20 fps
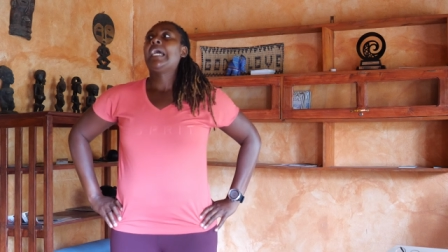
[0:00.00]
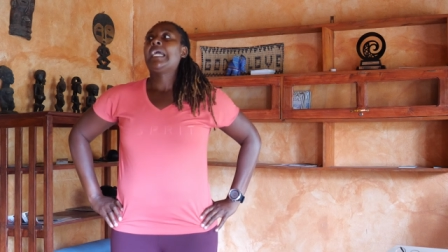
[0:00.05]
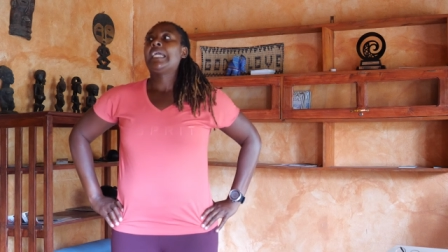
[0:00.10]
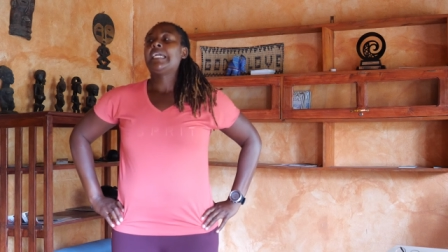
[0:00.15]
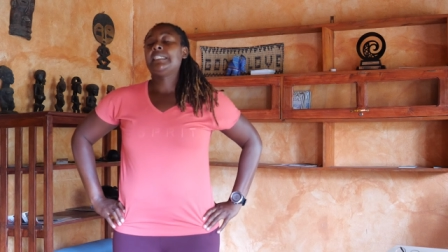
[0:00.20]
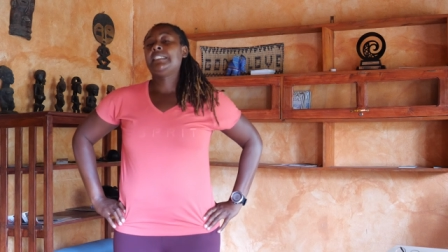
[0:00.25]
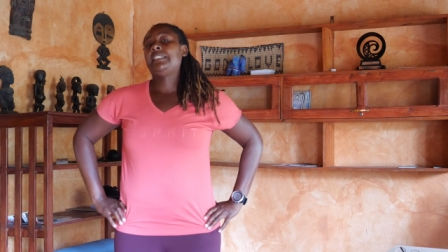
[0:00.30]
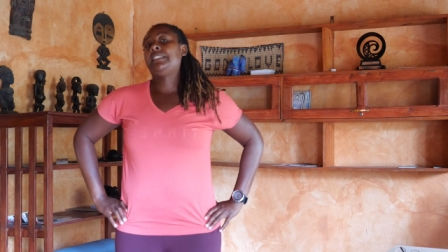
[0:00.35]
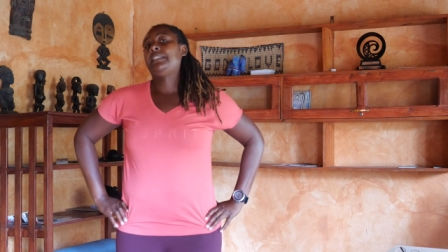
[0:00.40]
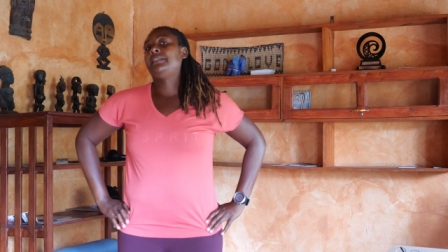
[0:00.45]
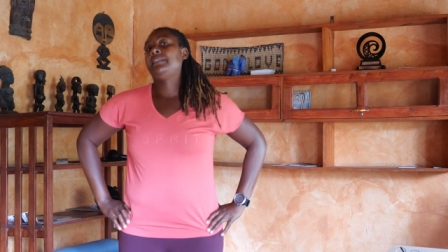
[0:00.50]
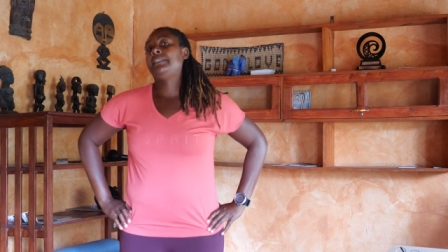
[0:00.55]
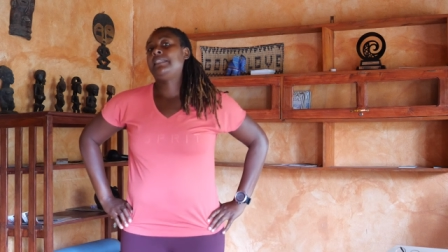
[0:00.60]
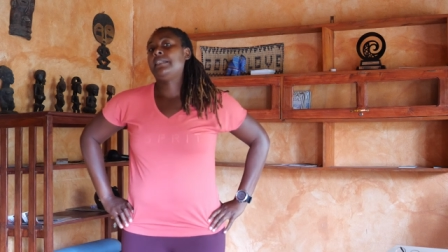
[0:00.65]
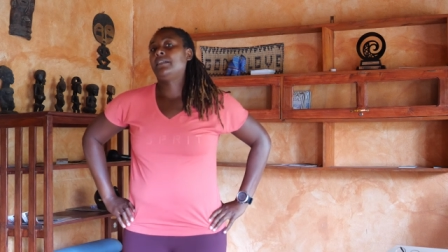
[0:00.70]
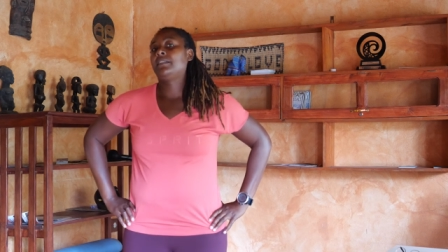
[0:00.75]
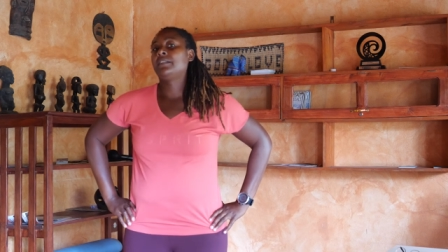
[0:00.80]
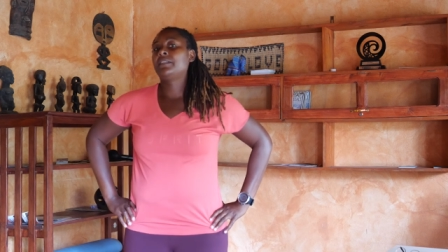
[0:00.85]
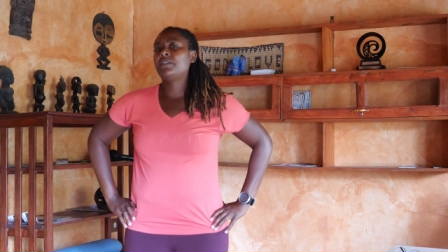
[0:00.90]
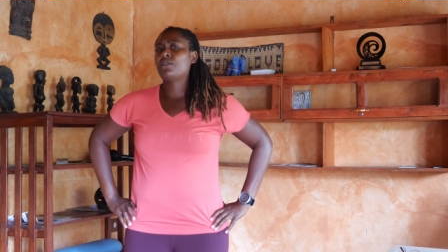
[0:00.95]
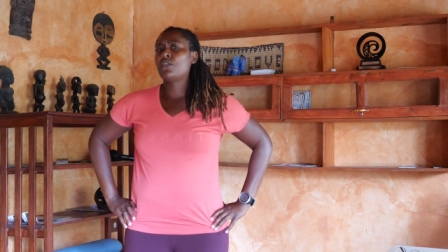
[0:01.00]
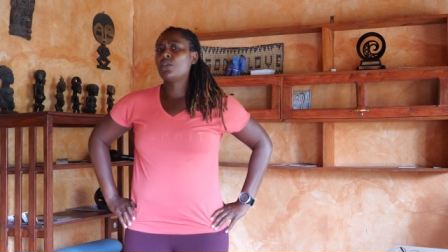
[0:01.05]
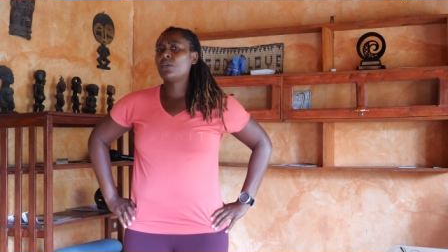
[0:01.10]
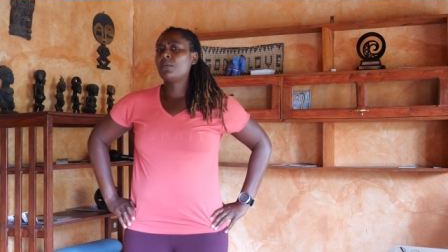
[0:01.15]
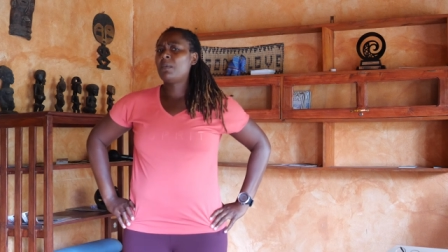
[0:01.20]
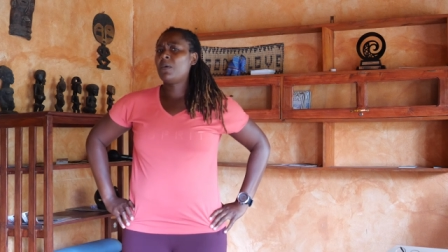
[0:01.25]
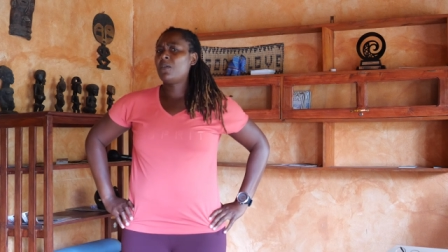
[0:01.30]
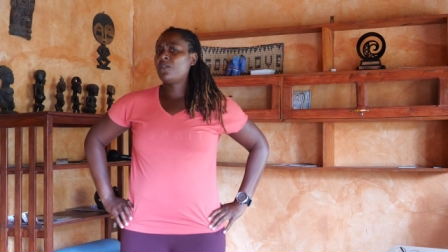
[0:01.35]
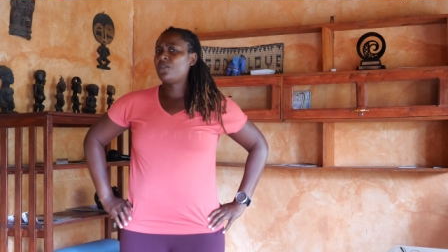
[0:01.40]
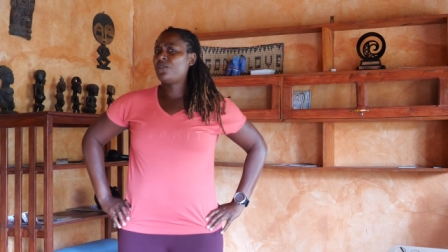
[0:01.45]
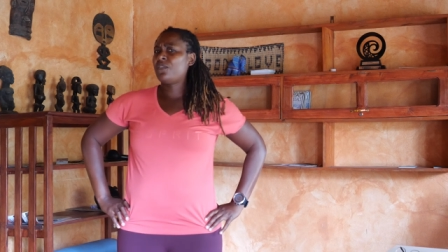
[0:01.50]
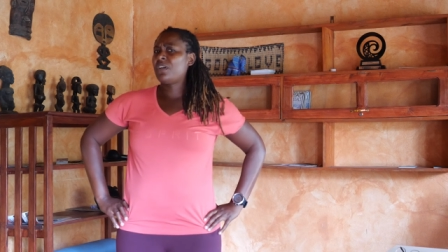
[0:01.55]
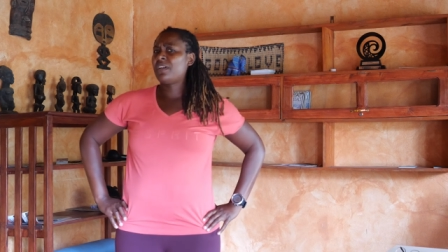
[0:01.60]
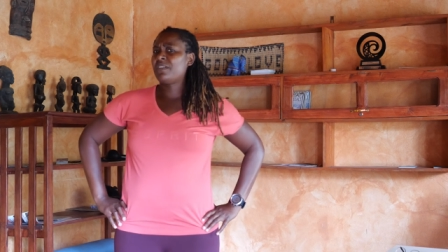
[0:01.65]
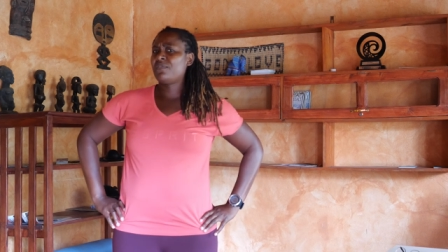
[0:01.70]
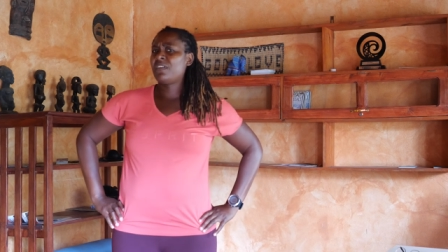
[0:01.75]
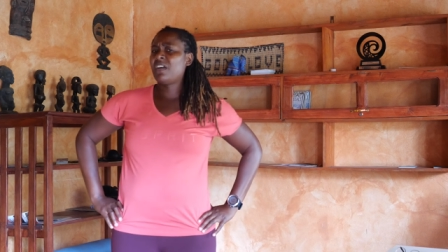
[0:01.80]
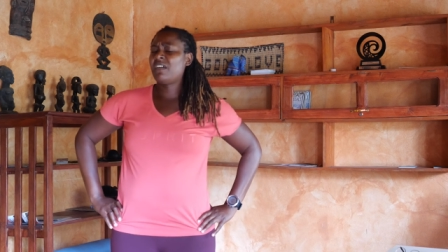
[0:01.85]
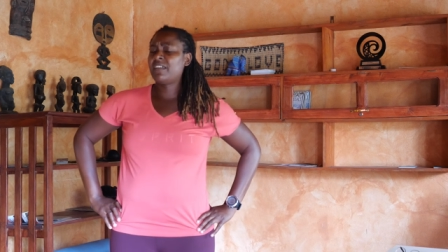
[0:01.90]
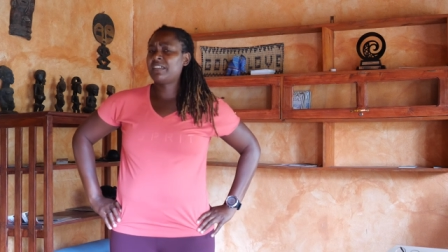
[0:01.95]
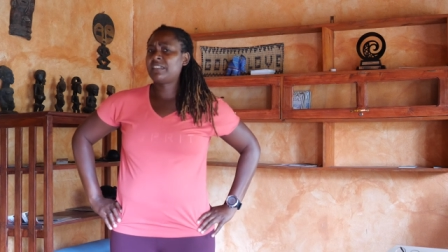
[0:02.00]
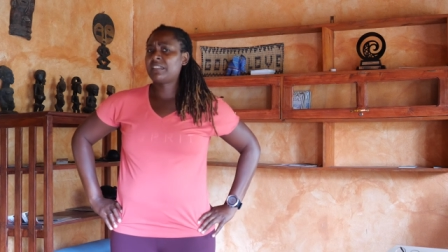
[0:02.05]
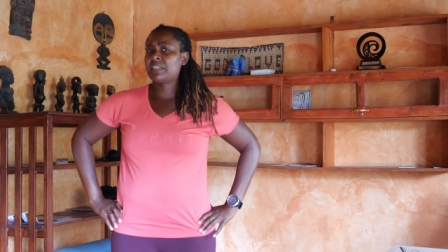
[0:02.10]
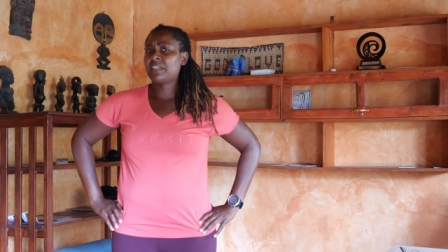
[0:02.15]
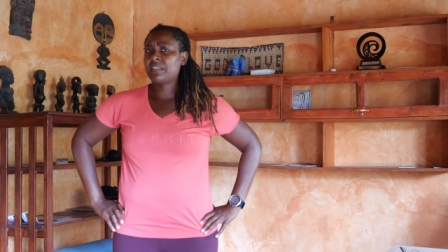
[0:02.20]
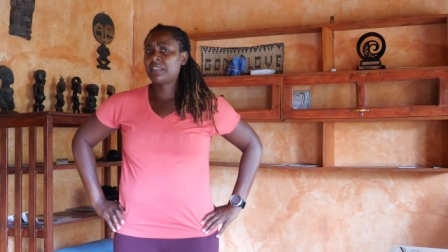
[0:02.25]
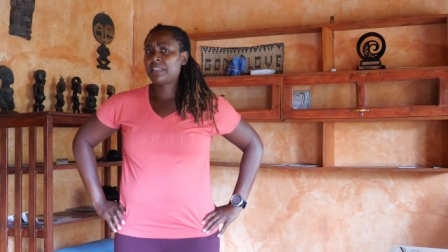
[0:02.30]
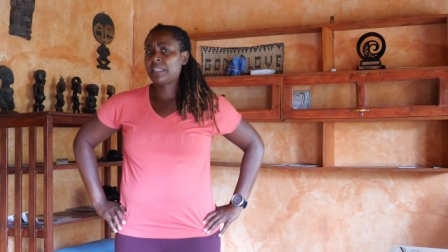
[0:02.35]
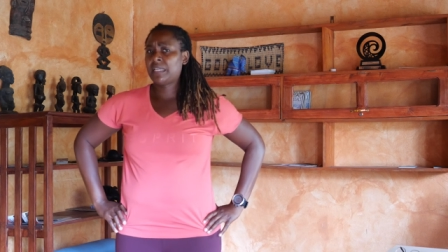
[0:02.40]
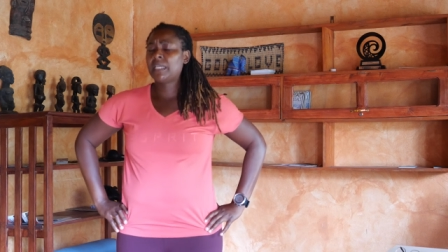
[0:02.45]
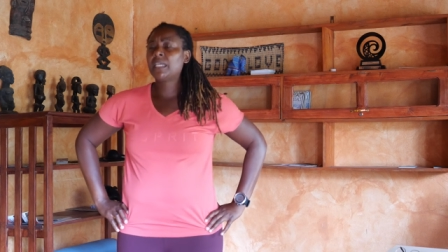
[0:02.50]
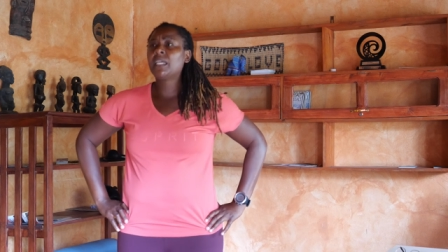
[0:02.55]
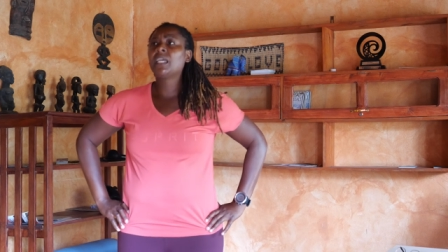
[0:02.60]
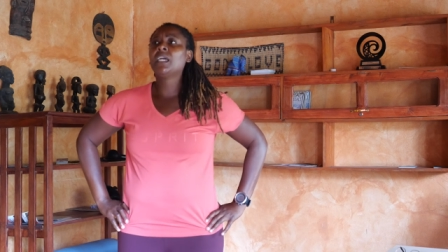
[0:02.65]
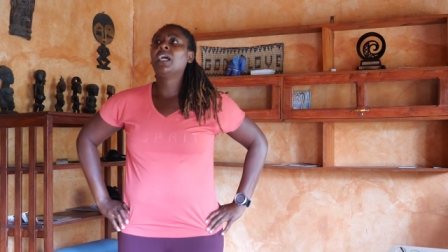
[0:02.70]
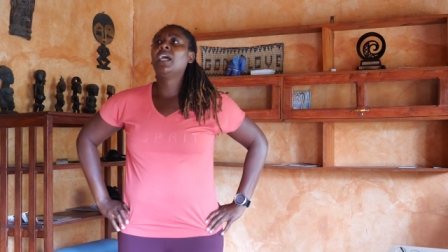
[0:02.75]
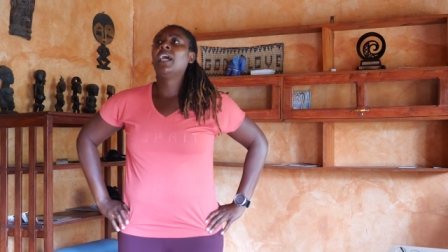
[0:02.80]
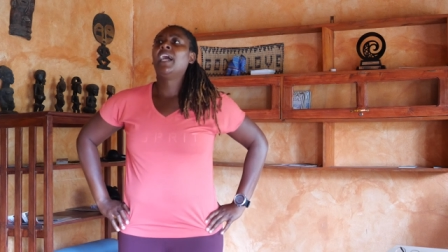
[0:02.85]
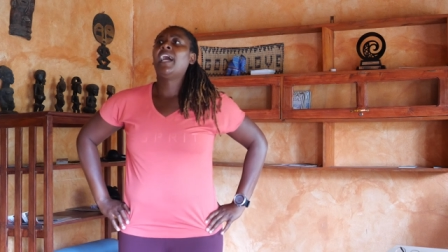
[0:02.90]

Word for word: Here's the deal. They've got about five hikes, I think,